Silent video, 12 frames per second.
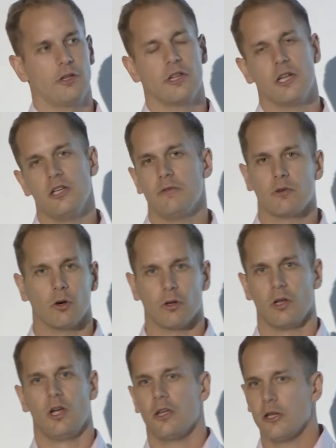and then you've got
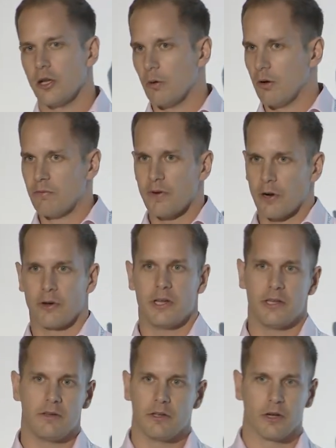a very
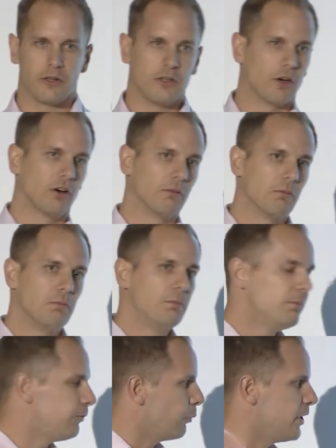young
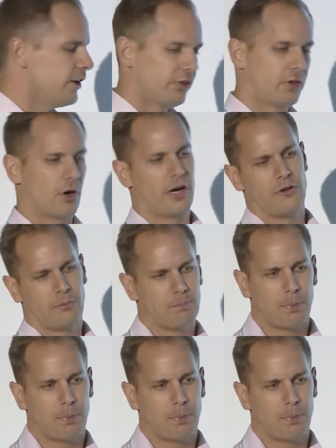Swedish guy who's